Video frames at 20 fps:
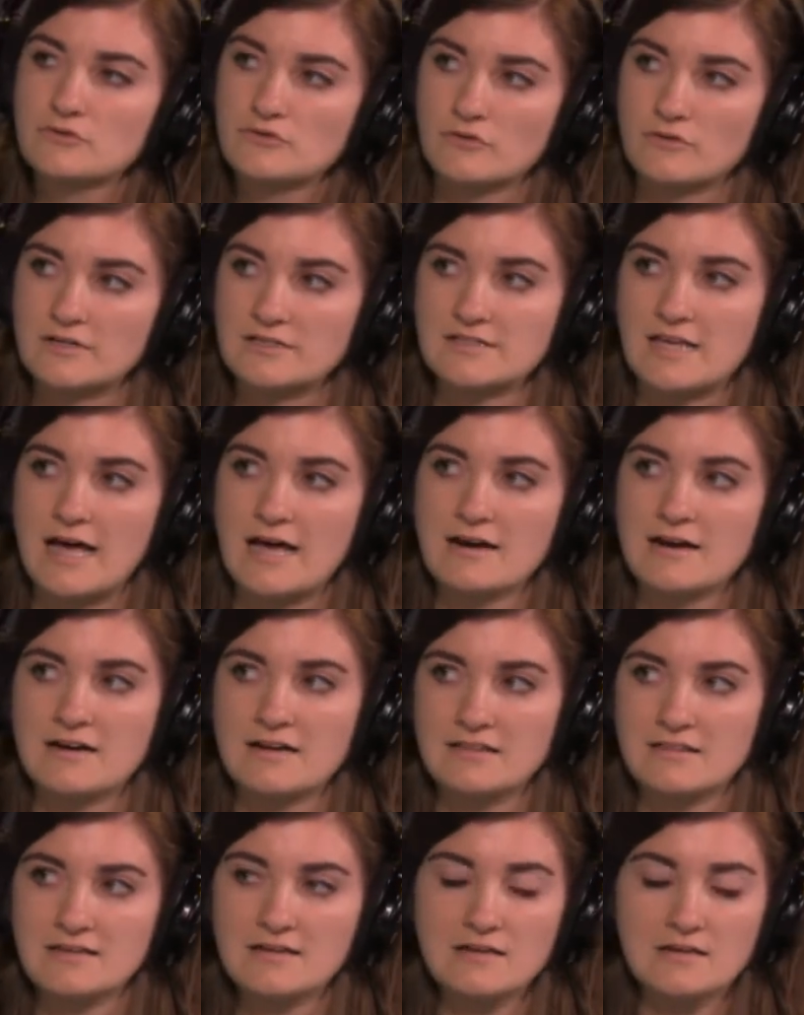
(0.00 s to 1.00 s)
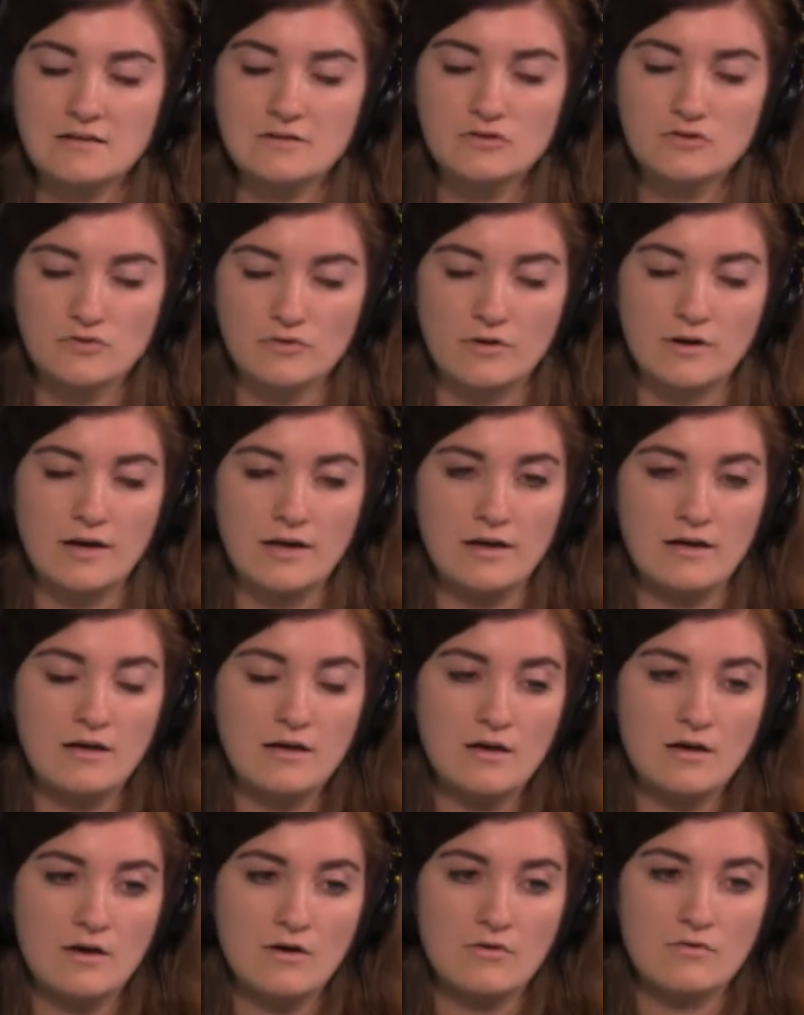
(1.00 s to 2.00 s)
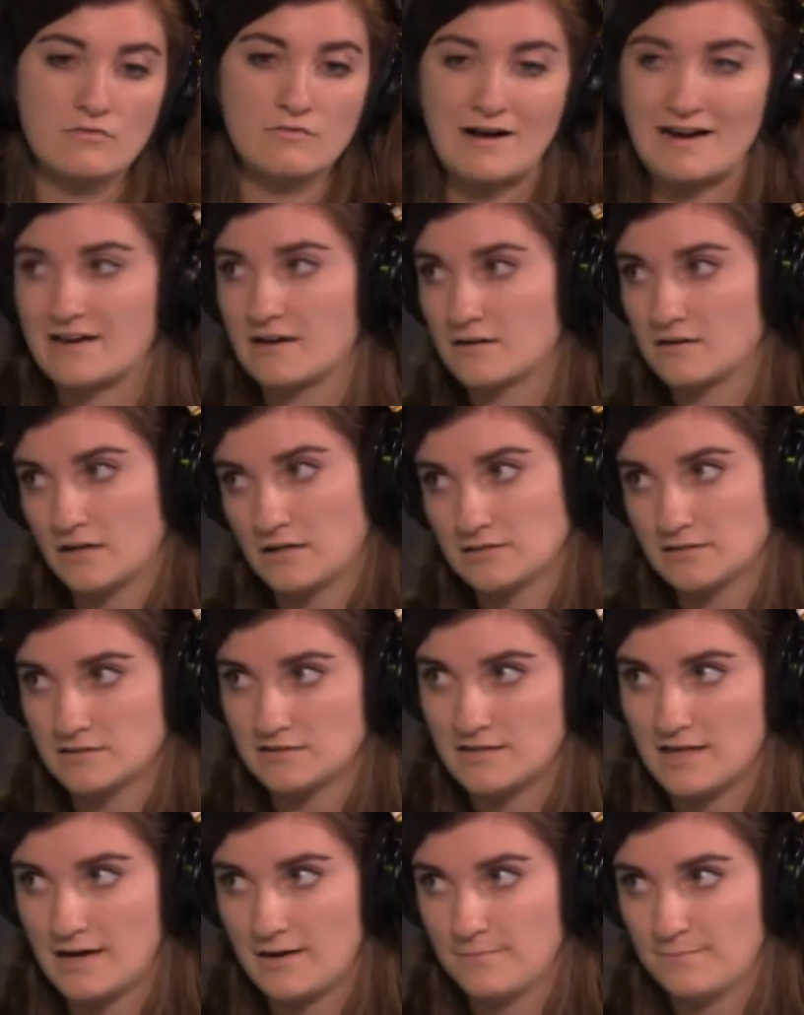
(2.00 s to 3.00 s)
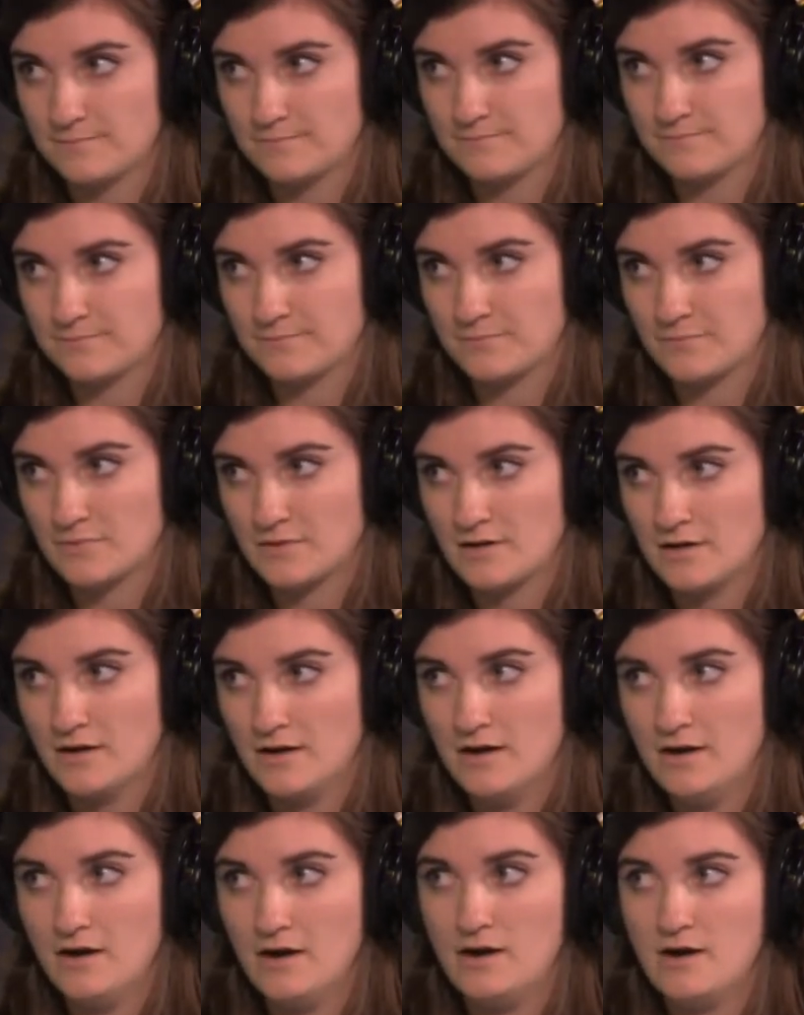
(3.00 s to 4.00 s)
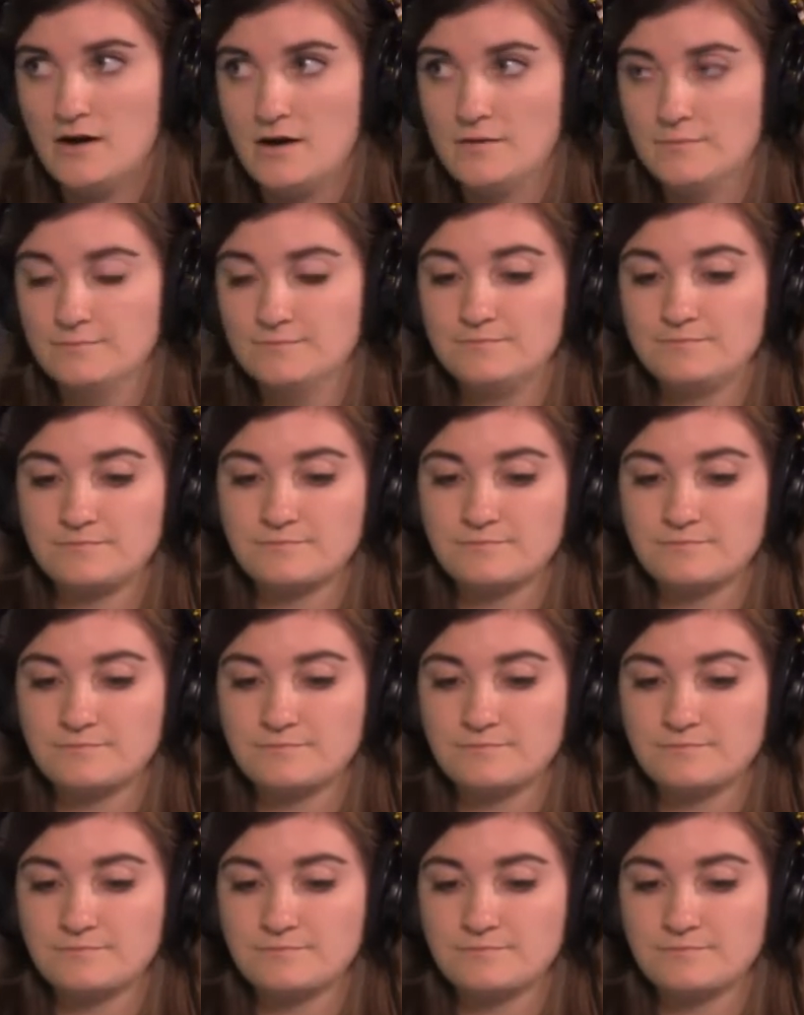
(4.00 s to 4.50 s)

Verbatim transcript: Troy's head, and I think Troy recognizes that. Yes. Um,